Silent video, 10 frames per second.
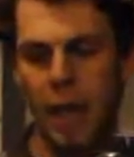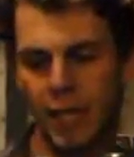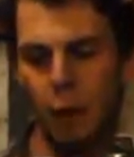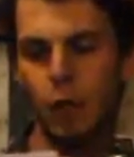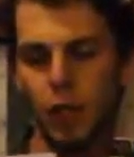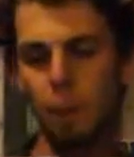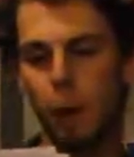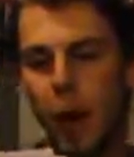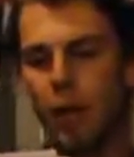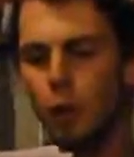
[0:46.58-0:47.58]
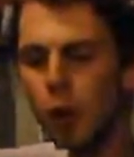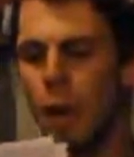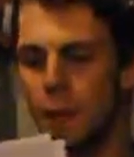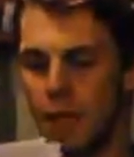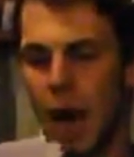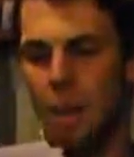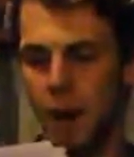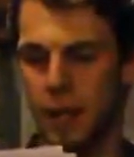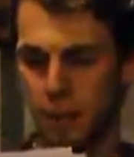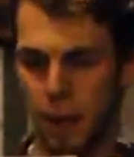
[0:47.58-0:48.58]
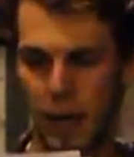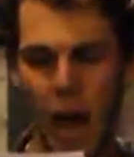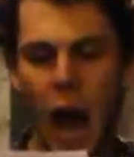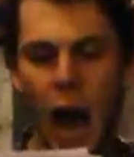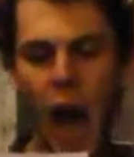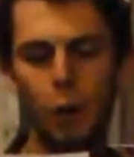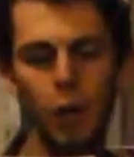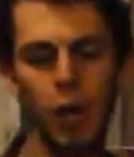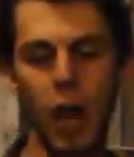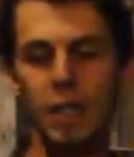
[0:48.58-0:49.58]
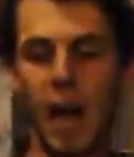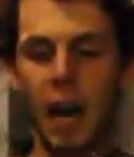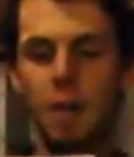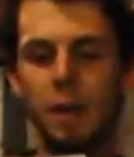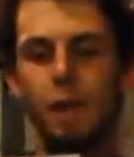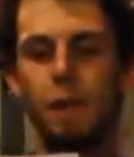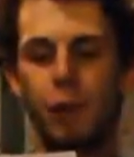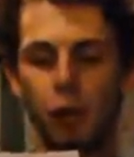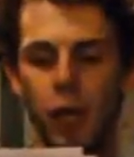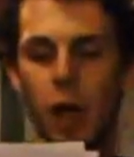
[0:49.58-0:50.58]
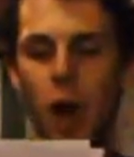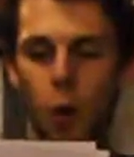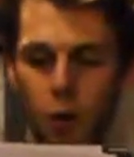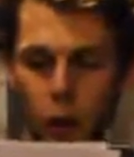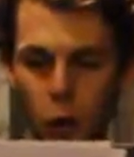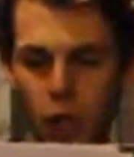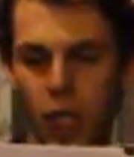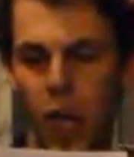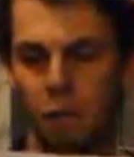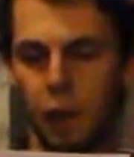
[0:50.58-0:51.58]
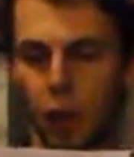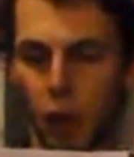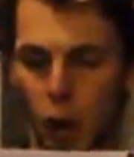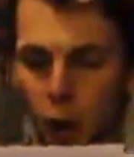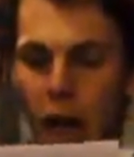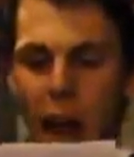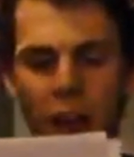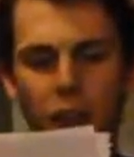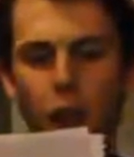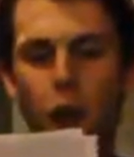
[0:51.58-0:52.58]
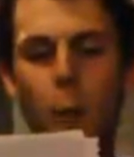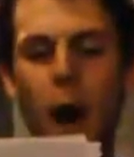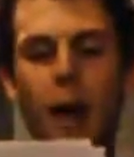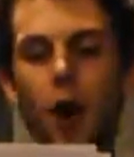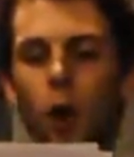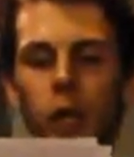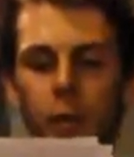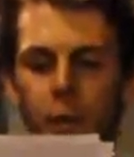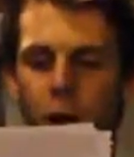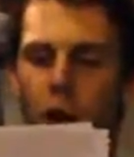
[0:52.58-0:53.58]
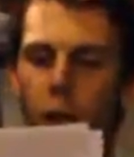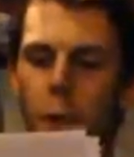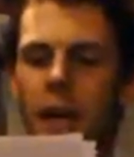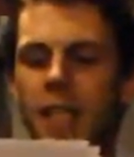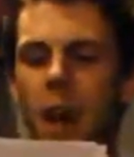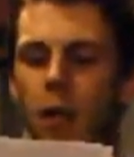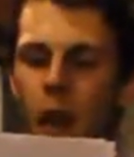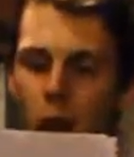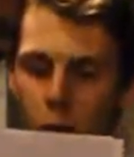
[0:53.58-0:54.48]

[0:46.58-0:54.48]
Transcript: And as I reciprocate, you claim it's not meant to be. I realize I am never fully with you until I feel alone. And then you don't mind holding me for comfort because I was